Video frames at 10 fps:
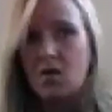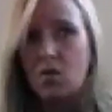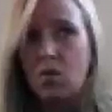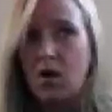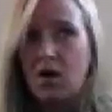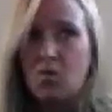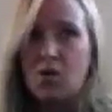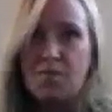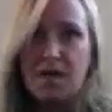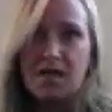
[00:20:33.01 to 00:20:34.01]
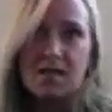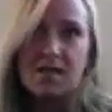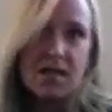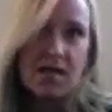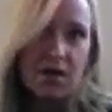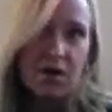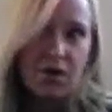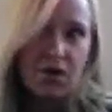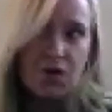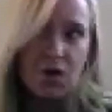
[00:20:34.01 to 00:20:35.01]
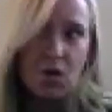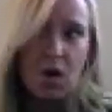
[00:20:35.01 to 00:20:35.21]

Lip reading: what would be considered,